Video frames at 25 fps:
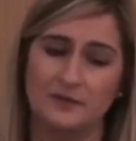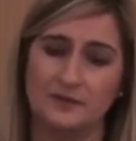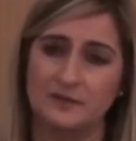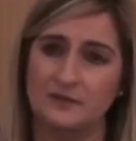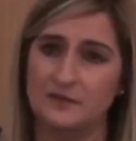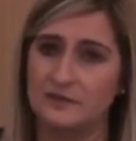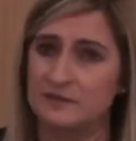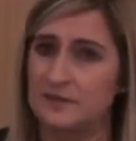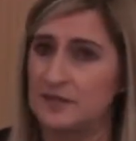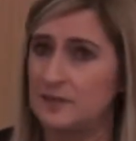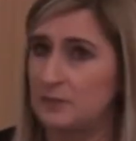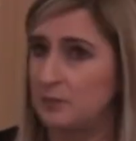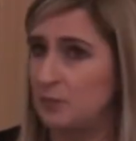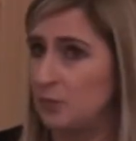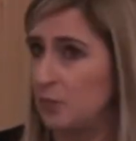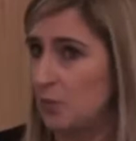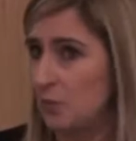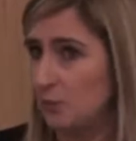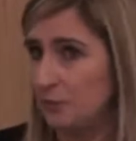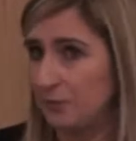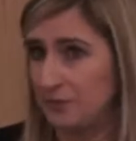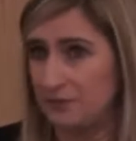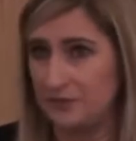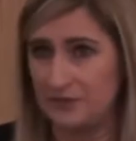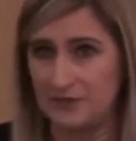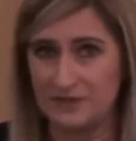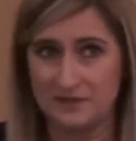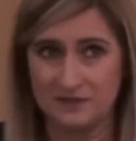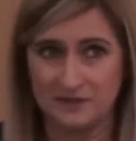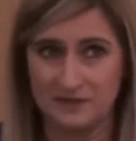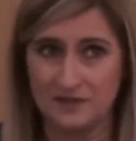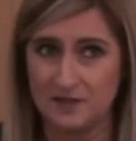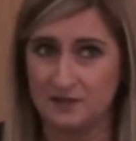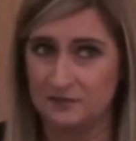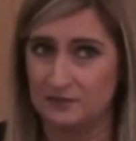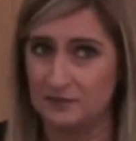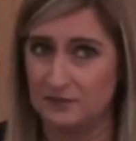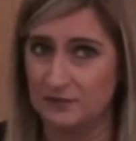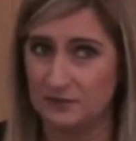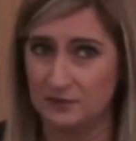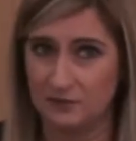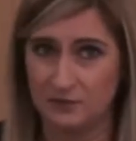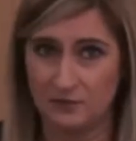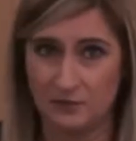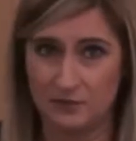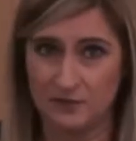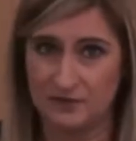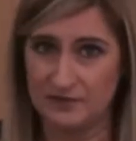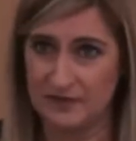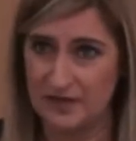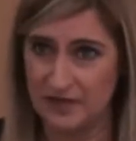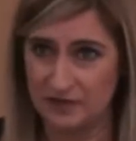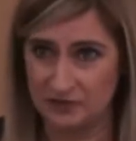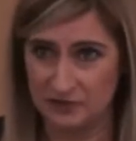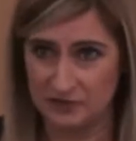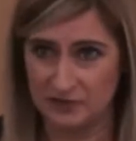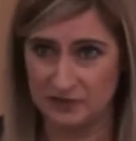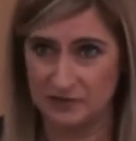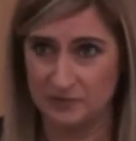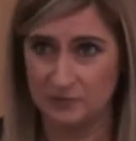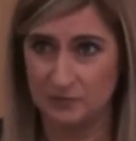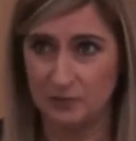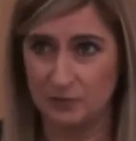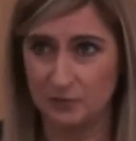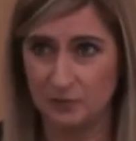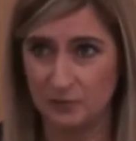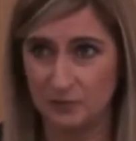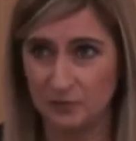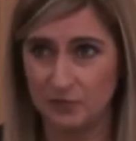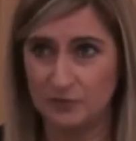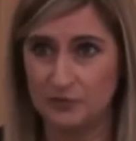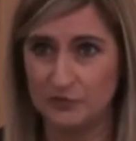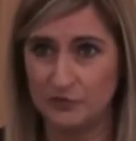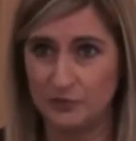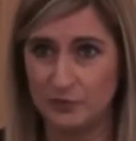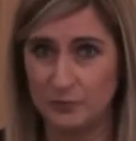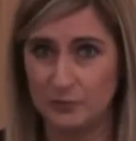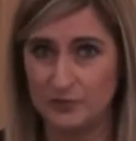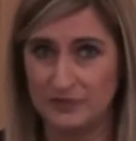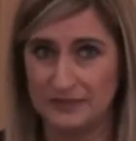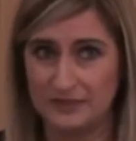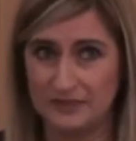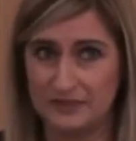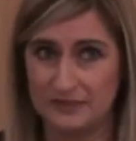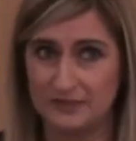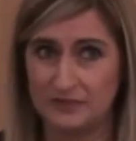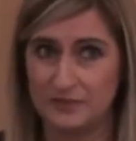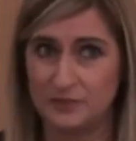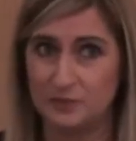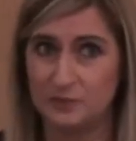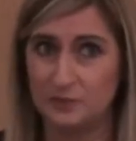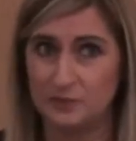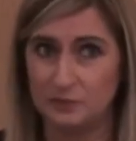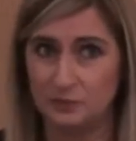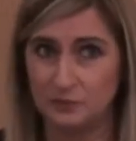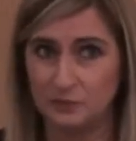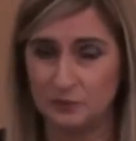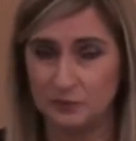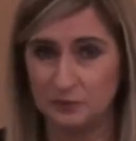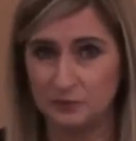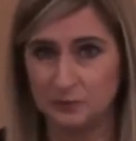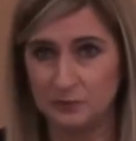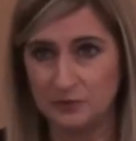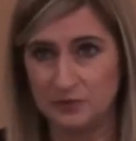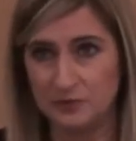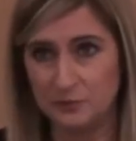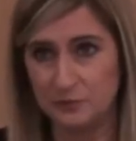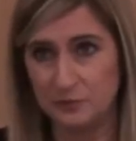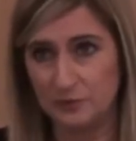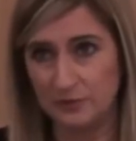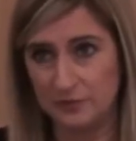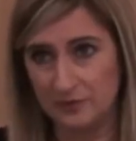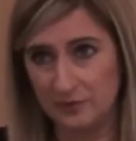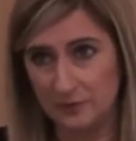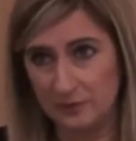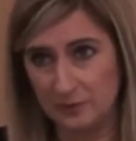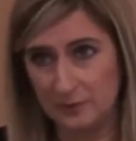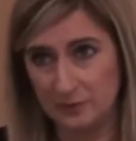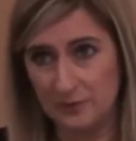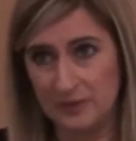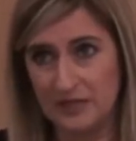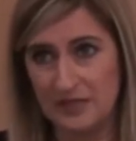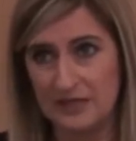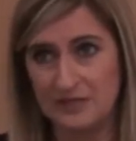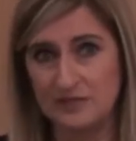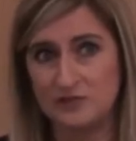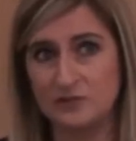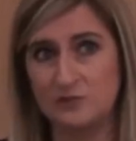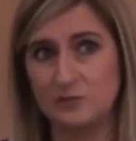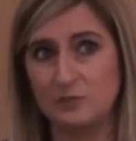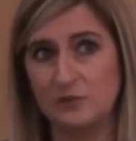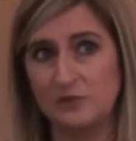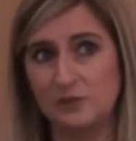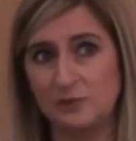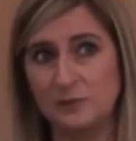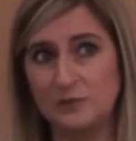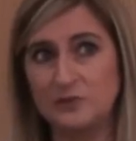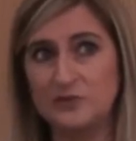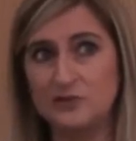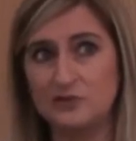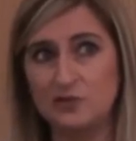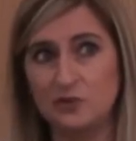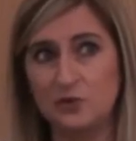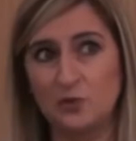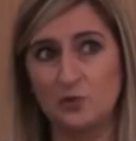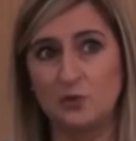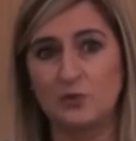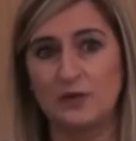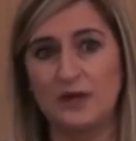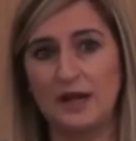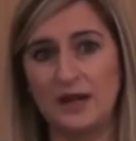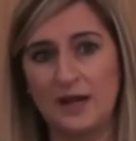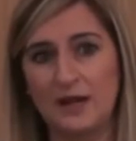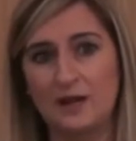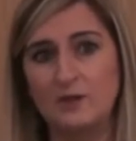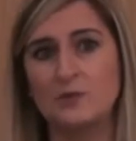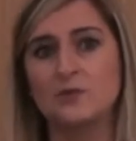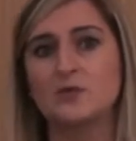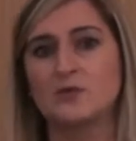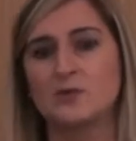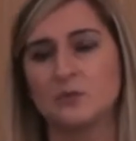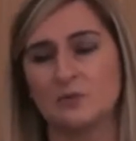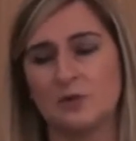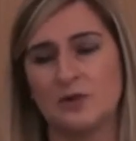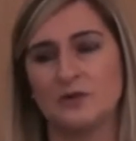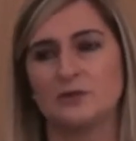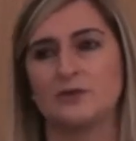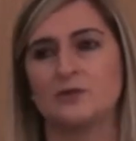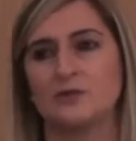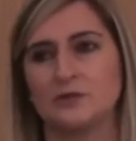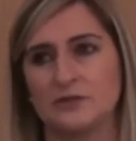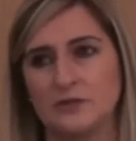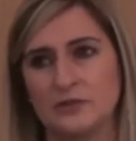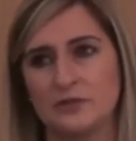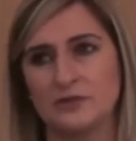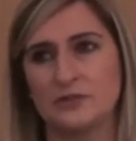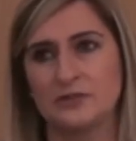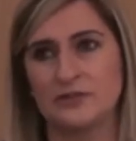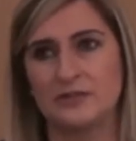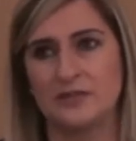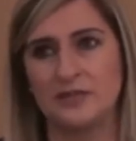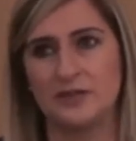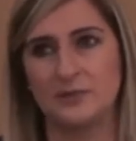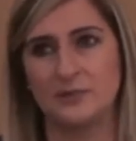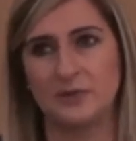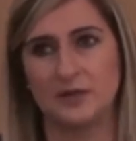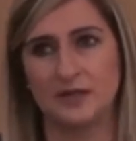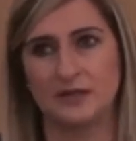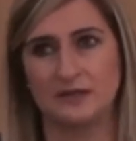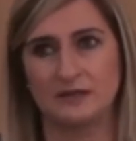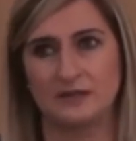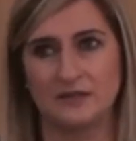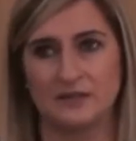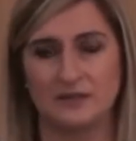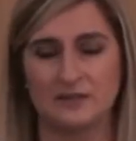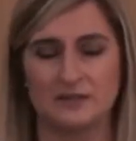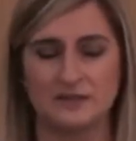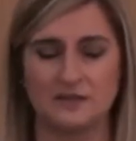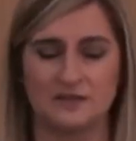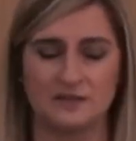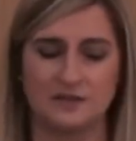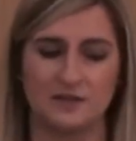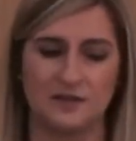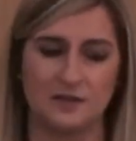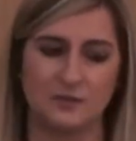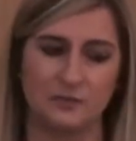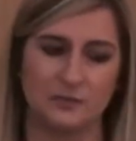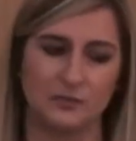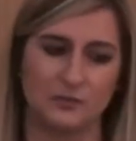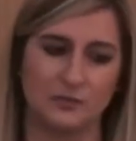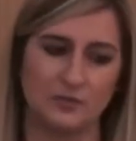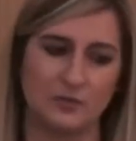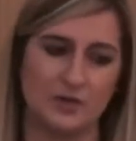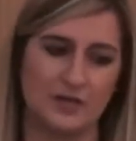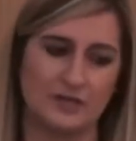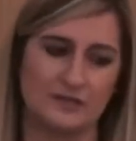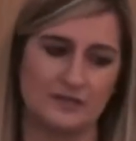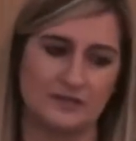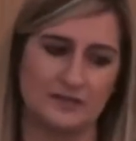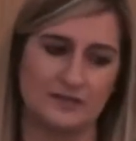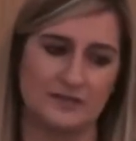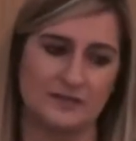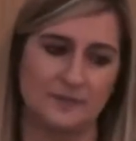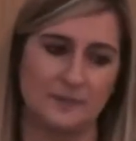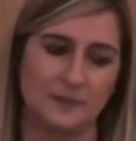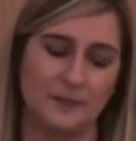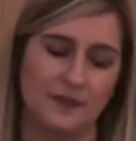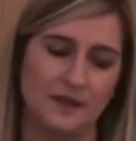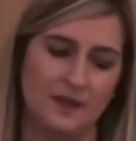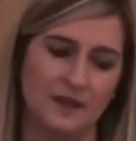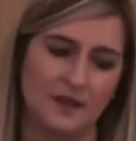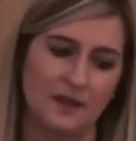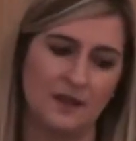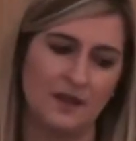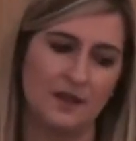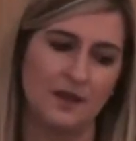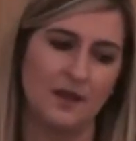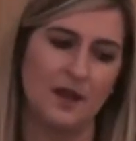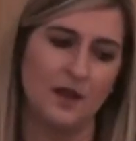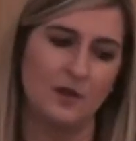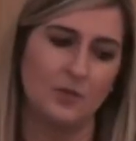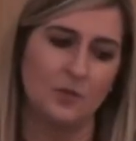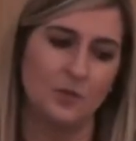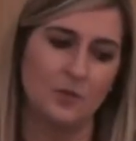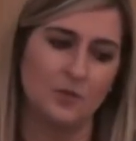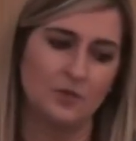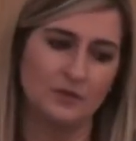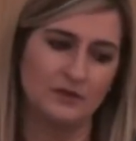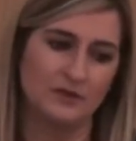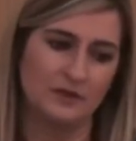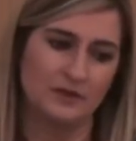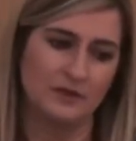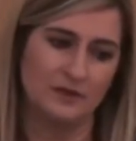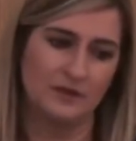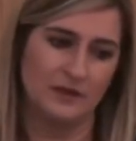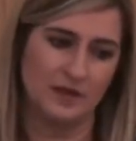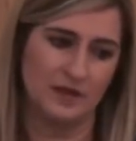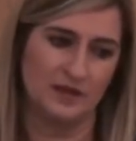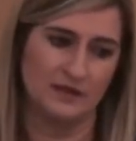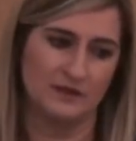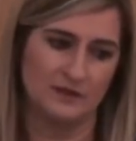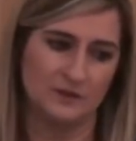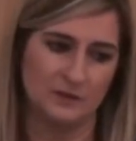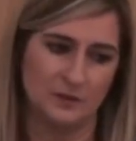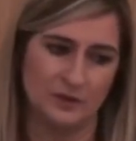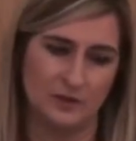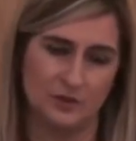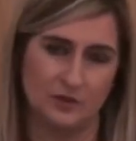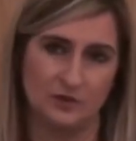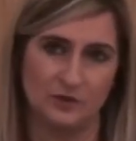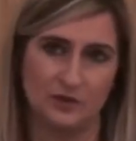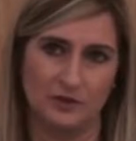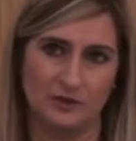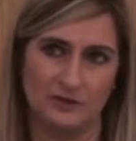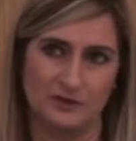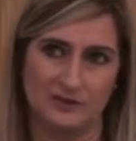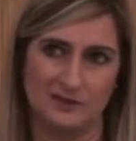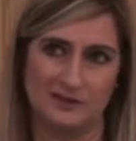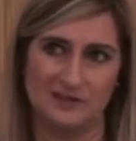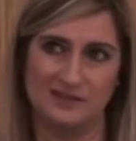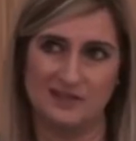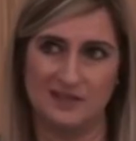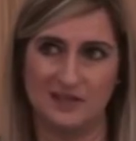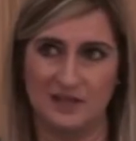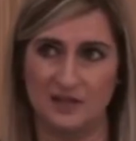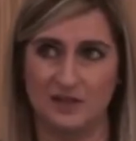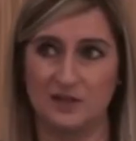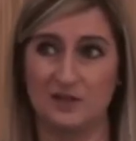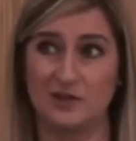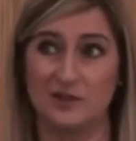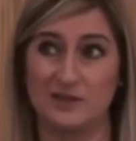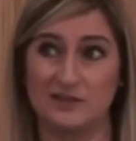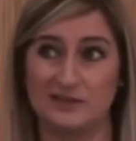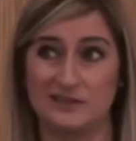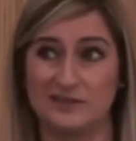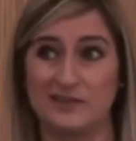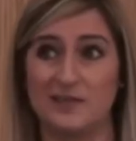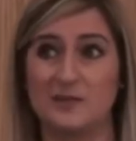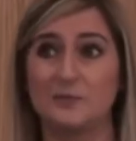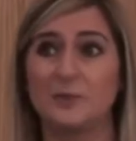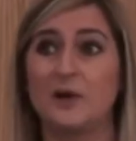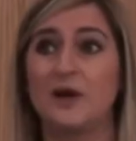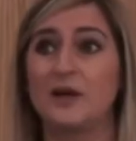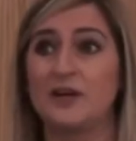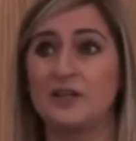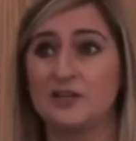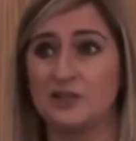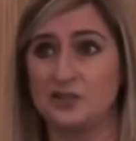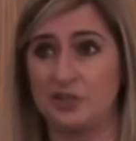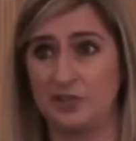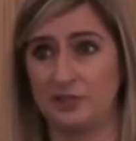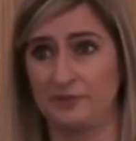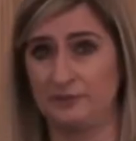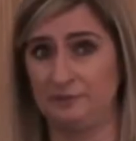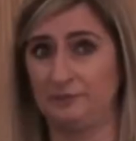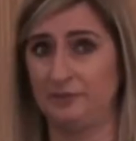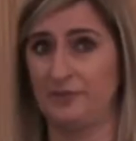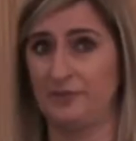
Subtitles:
The sleep won't be fixed after the 4 sessions, but we would hope to see some improvement, but the patient will be shown how to monitor their sleep as the time progresses. And one of the things we look at is a thing called sleep hygiene.